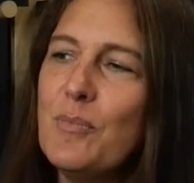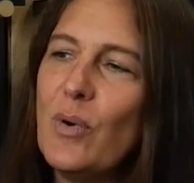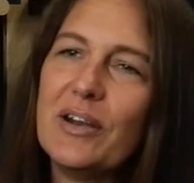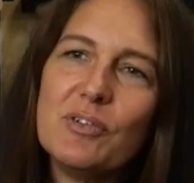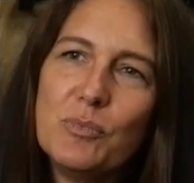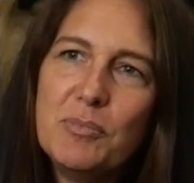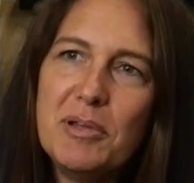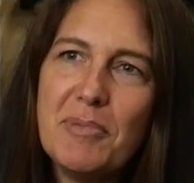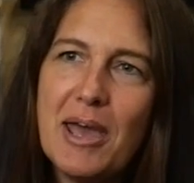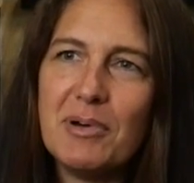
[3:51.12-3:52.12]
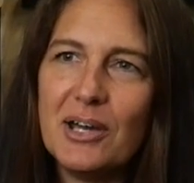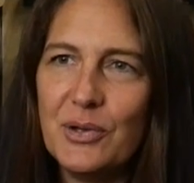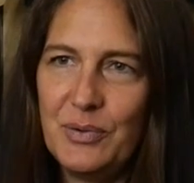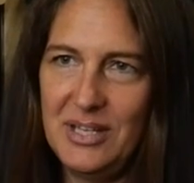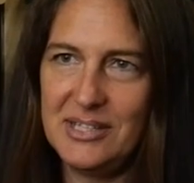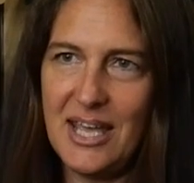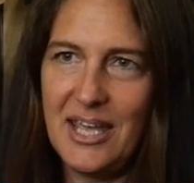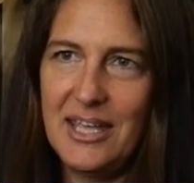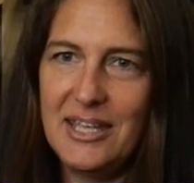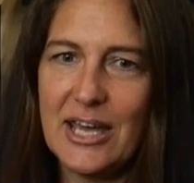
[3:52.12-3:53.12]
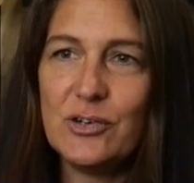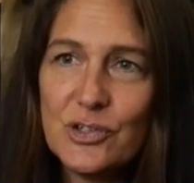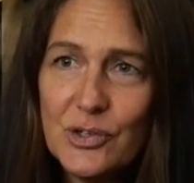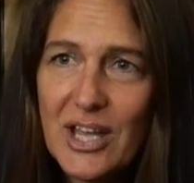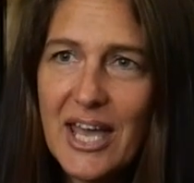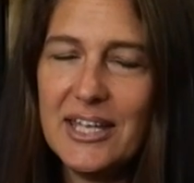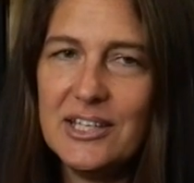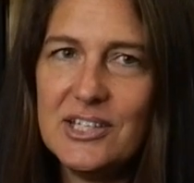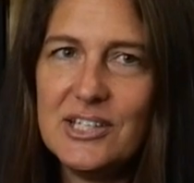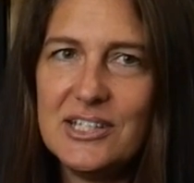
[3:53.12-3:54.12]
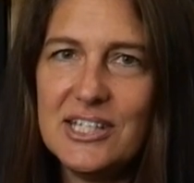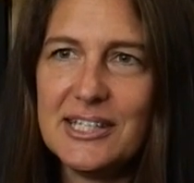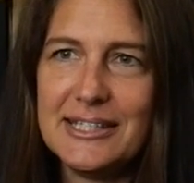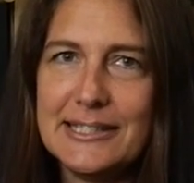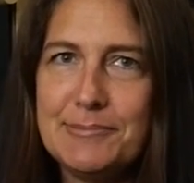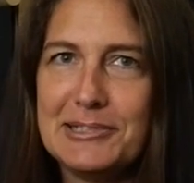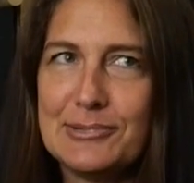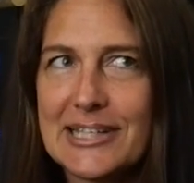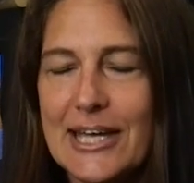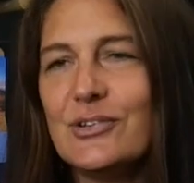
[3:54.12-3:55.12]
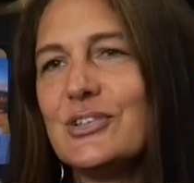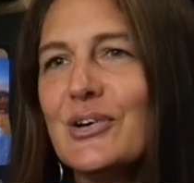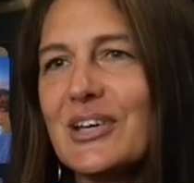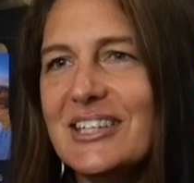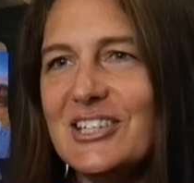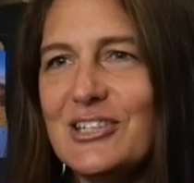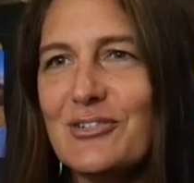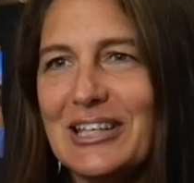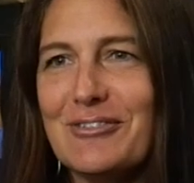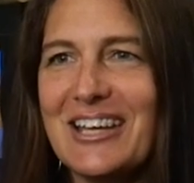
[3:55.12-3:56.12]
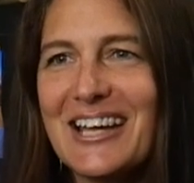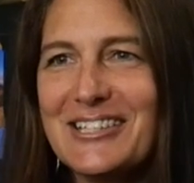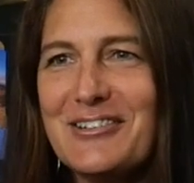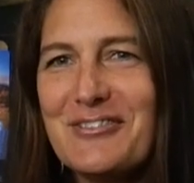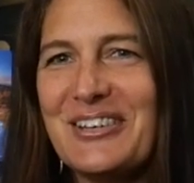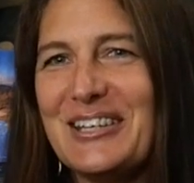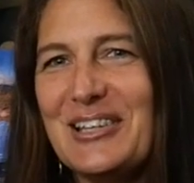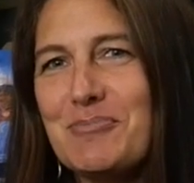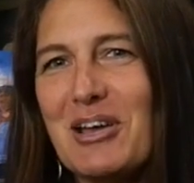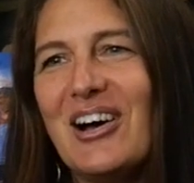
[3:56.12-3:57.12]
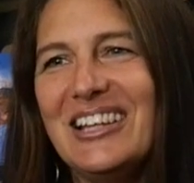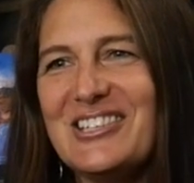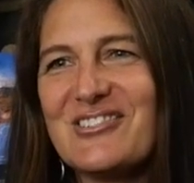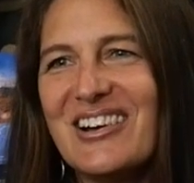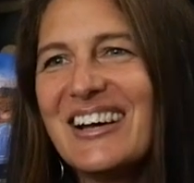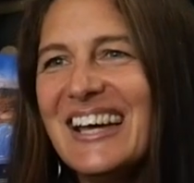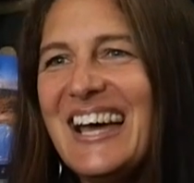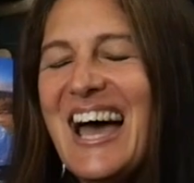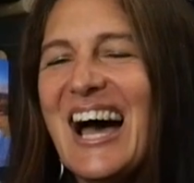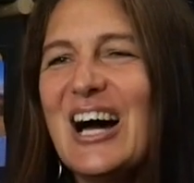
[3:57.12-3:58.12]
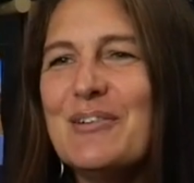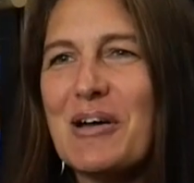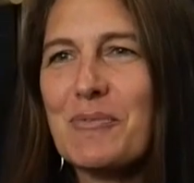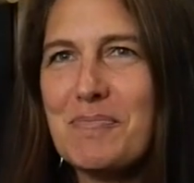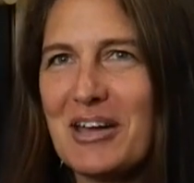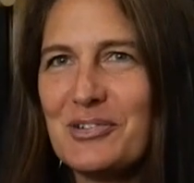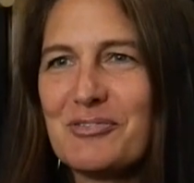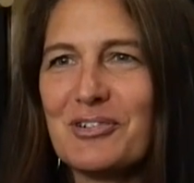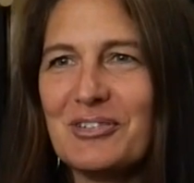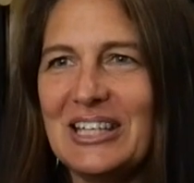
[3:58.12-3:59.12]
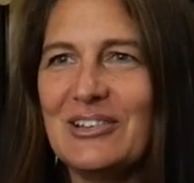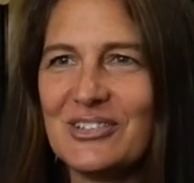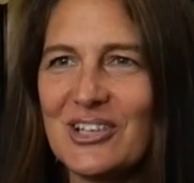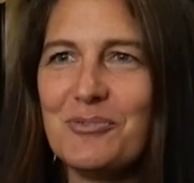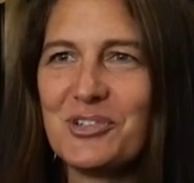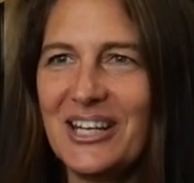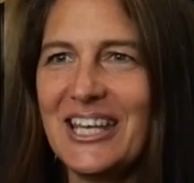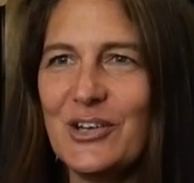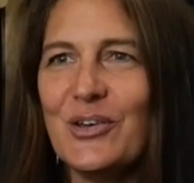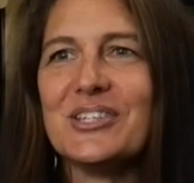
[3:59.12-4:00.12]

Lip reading: One of them would be Pepper, who is a cattle dog, and she's a typical cattle dog in that she's really reactive and a little bit highly strung. And we battled for a really long time trying to get her